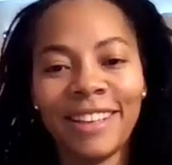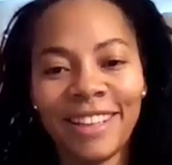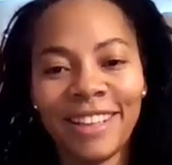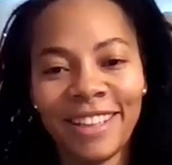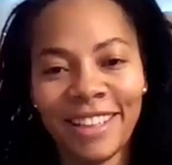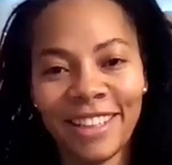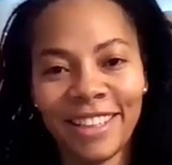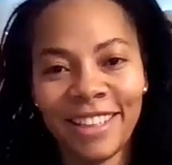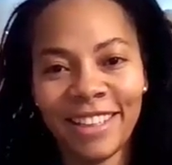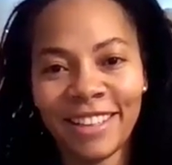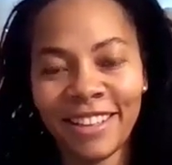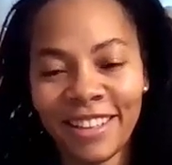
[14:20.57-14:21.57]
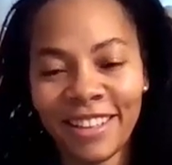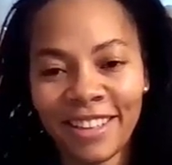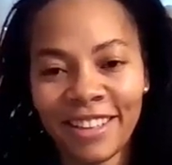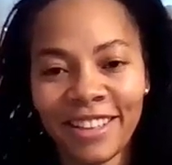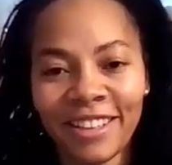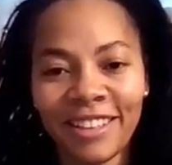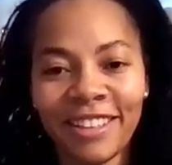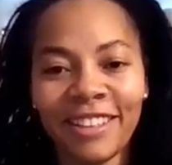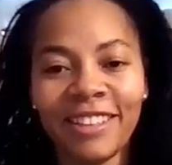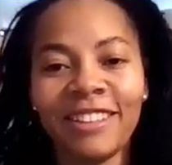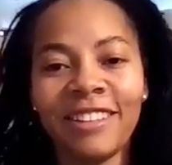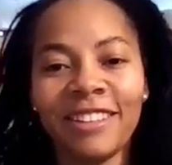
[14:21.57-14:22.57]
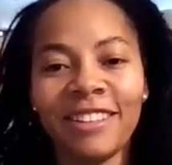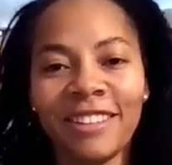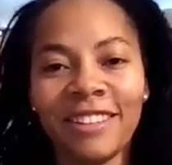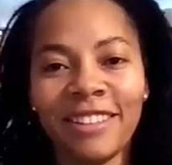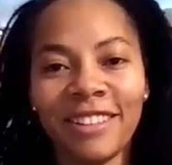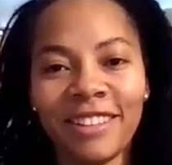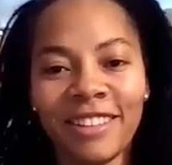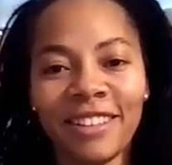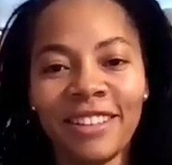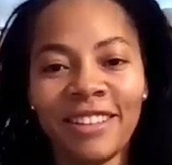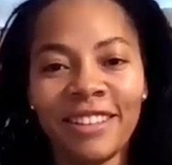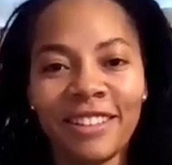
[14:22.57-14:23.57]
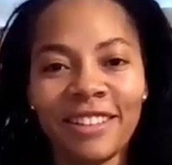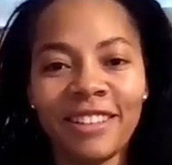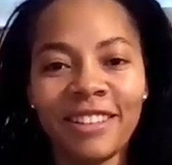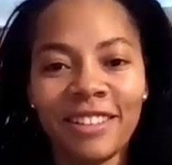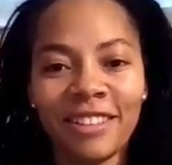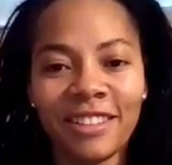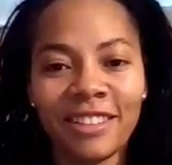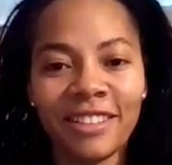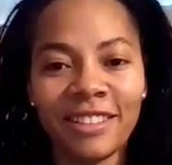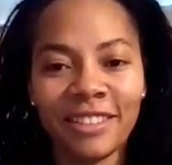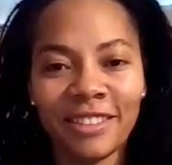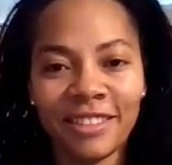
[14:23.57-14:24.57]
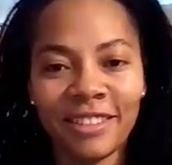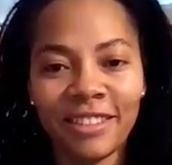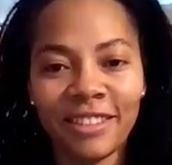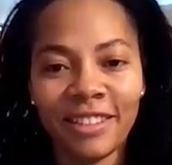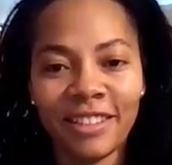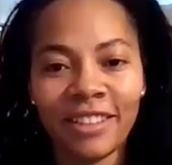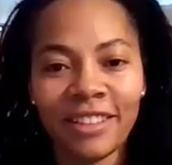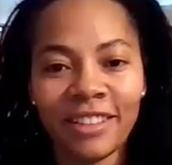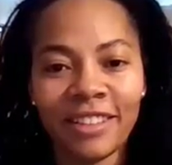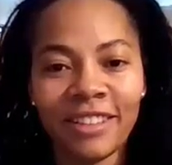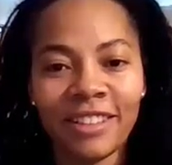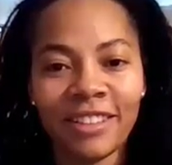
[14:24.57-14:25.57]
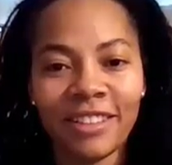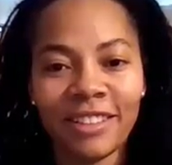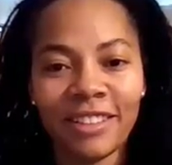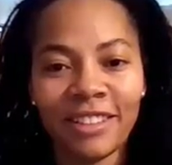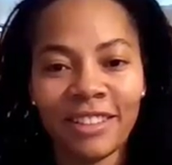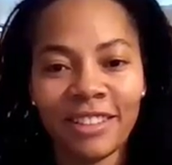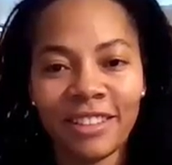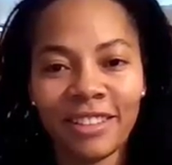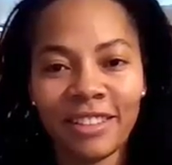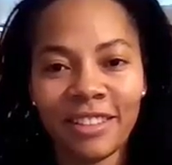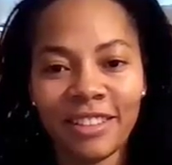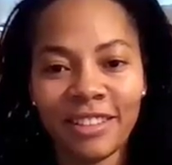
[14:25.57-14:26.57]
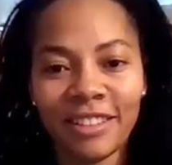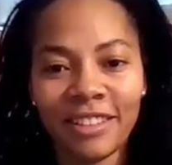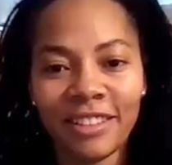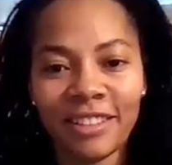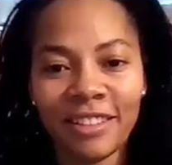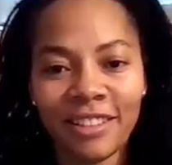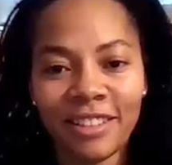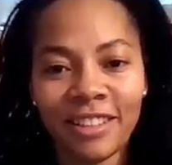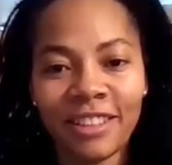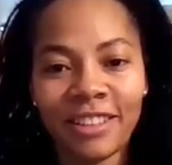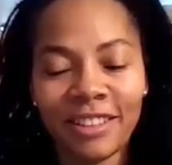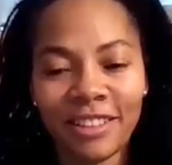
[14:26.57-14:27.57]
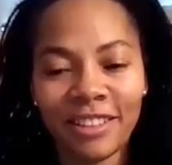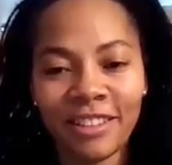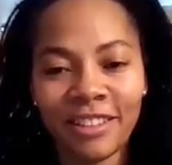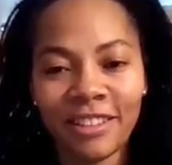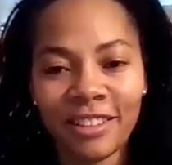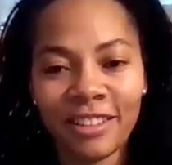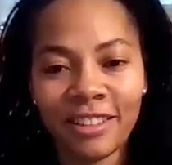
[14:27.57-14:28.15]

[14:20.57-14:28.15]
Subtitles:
The person shown says nothing.